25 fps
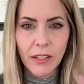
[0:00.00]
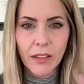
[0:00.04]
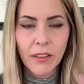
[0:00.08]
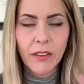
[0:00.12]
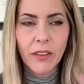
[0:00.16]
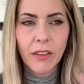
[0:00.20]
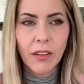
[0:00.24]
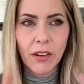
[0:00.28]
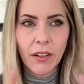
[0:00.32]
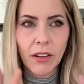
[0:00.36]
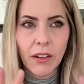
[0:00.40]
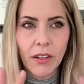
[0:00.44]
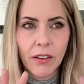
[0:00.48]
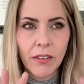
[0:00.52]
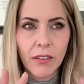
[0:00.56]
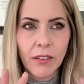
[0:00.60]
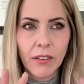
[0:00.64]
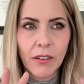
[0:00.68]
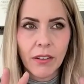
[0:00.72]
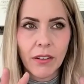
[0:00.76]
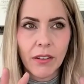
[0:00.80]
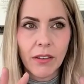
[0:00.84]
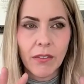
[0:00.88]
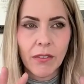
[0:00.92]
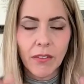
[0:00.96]
their
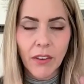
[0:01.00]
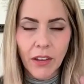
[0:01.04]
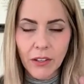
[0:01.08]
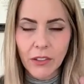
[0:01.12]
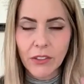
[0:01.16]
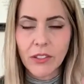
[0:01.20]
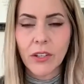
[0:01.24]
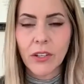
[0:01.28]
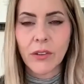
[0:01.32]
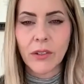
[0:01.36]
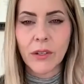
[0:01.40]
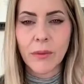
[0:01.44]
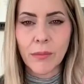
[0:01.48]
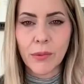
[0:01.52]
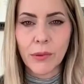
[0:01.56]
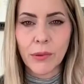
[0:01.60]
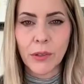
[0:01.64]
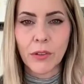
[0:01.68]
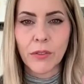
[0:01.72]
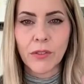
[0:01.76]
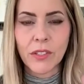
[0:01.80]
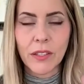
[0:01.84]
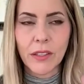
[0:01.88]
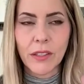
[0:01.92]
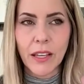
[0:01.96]
vagal tone
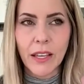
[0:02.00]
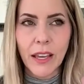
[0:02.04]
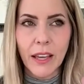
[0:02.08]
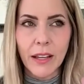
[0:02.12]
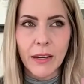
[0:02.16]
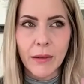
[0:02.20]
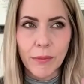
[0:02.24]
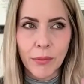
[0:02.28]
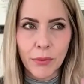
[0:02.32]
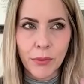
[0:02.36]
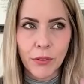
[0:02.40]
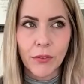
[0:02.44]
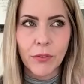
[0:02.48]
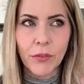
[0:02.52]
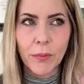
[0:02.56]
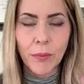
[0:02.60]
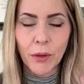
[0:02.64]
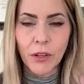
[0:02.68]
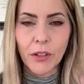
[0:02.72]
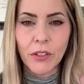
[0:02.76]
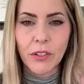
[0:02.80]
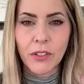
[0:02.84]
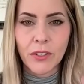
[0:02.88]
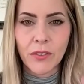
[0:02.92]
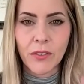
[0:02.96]
improved and they had improved
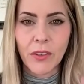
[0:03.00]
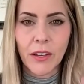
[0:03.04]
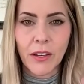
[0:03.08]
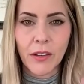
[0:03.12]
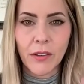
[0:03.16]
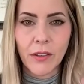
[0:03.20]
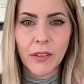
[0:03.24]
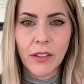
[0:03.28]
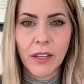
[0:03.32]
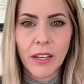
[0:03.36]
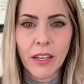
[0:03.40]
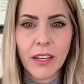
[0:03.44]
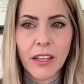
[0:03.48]
markers of health.